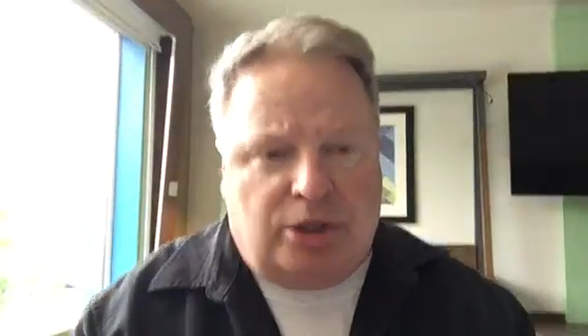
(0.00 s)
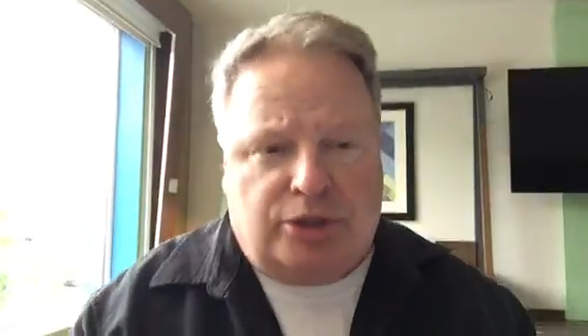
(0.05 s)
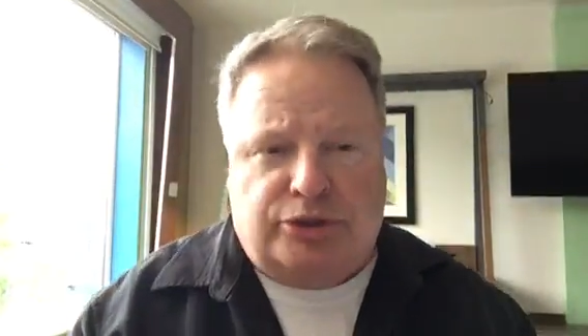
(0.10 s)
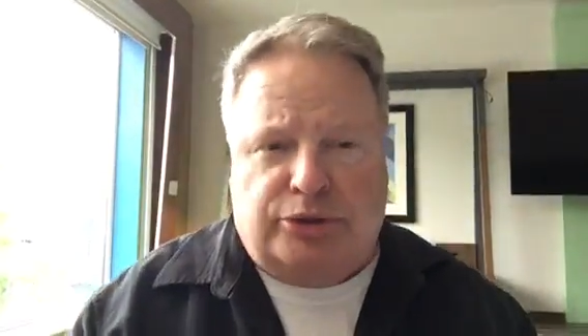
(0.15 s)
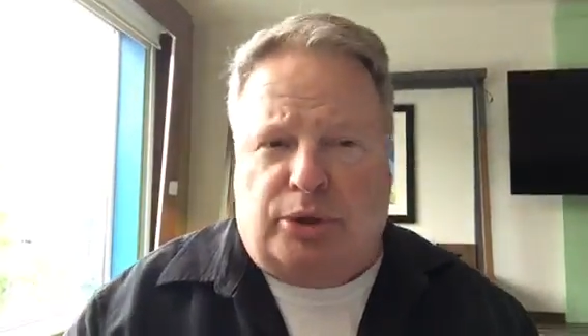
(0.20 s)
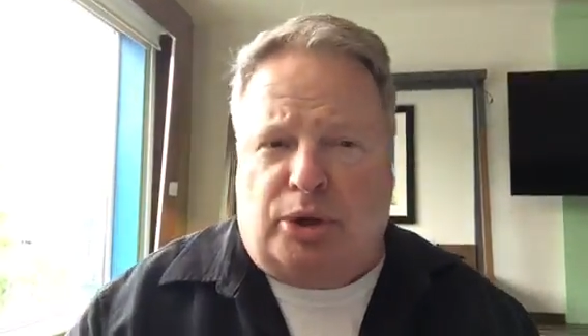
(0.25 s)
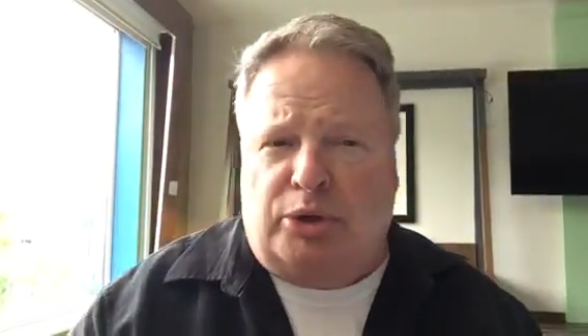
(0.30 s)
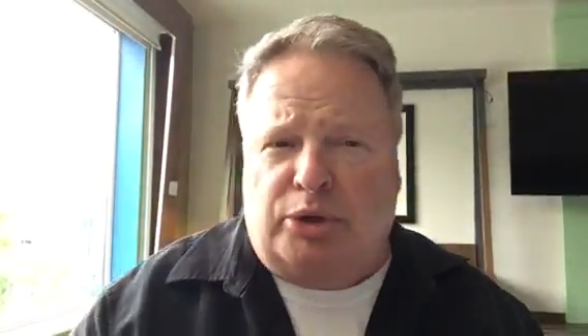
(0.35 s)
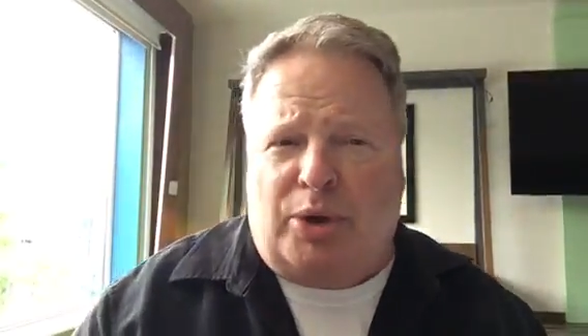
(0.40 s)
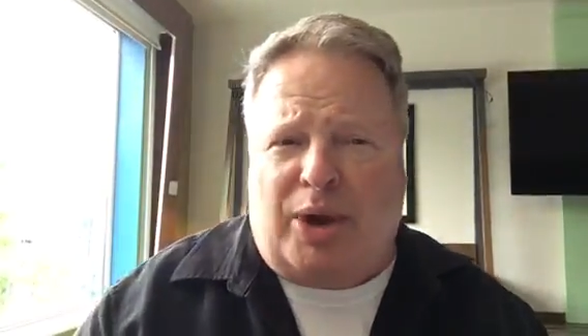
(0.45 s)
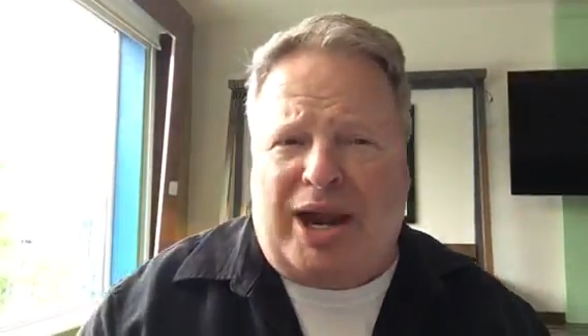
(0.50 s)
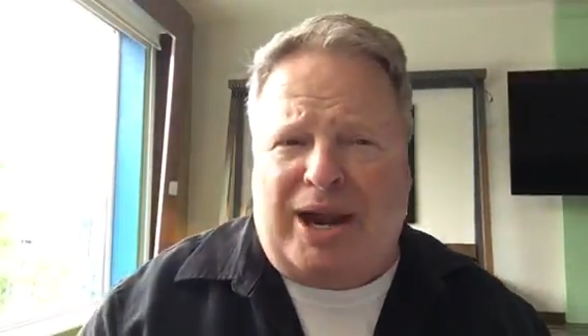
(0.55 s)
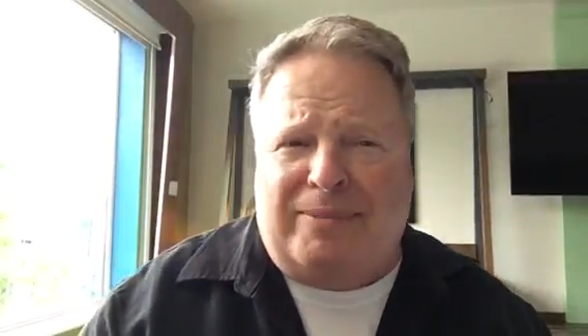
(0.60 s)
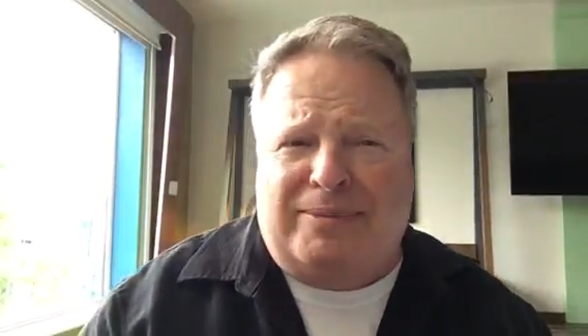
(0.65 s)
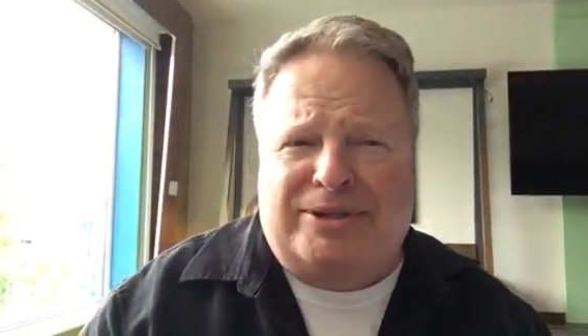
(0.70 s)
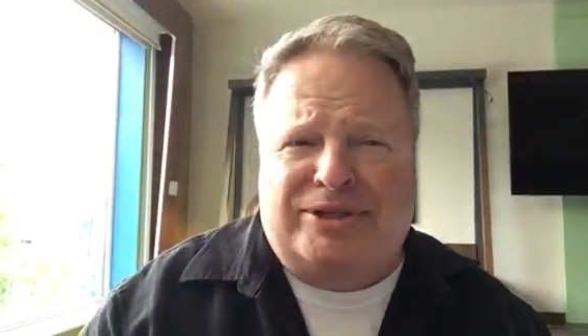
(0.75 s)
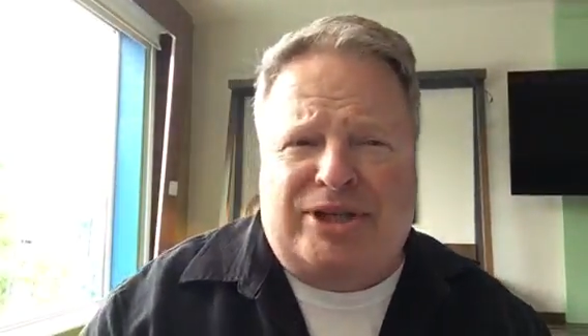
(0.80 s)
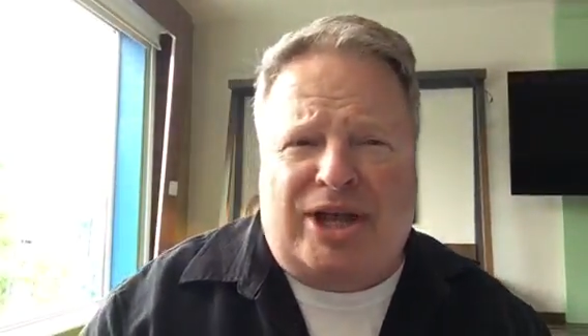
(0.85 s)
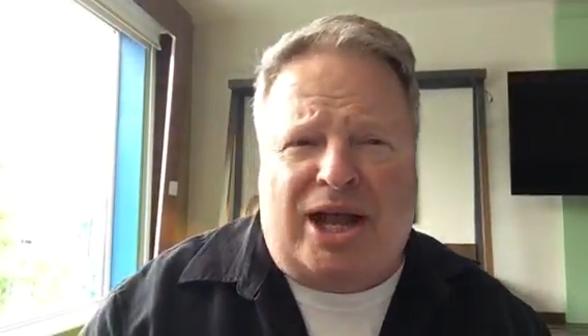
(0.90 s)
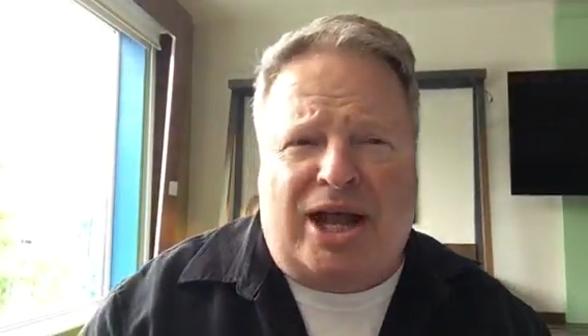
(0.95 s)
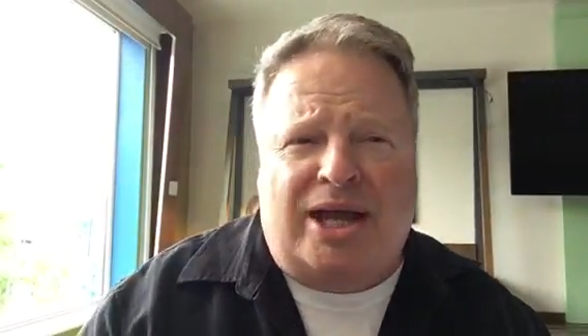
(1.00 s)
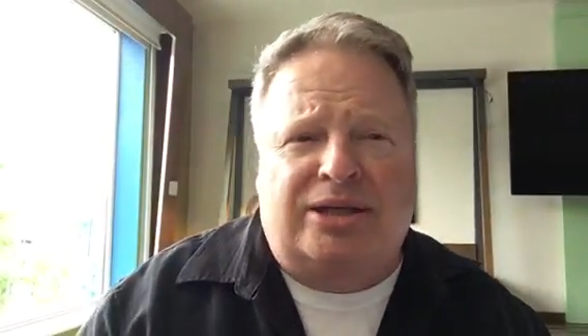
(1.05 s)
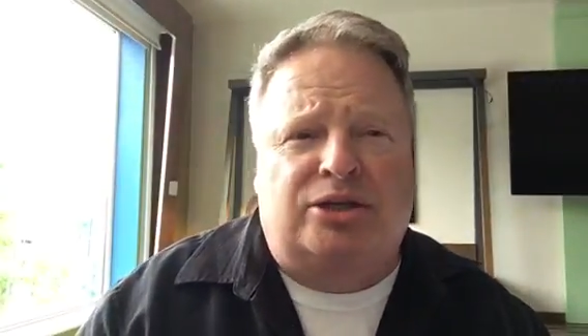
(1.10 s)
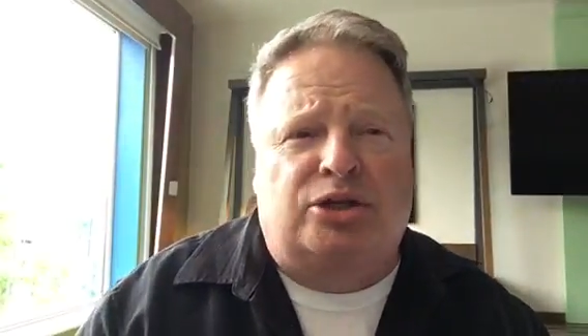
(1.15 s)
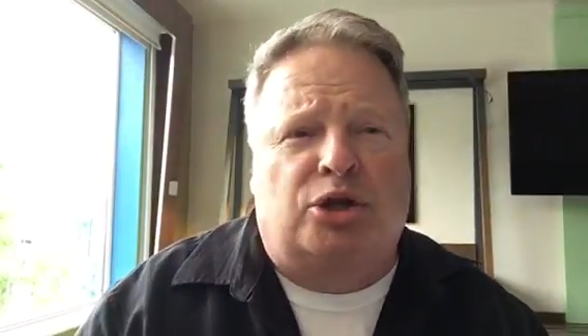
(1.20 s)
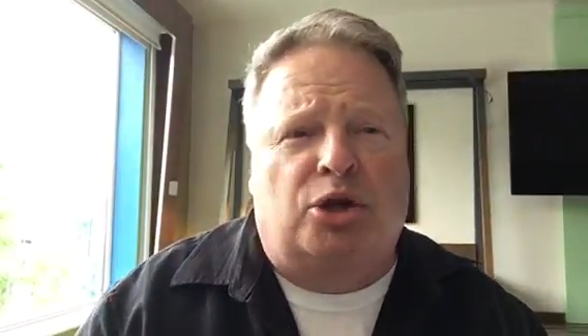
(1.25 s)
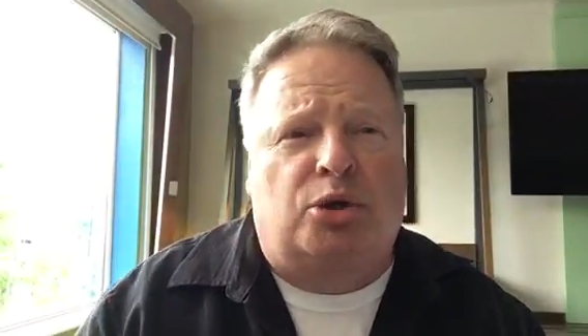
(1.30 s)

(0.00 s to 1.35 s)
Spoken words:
So go to Amazon,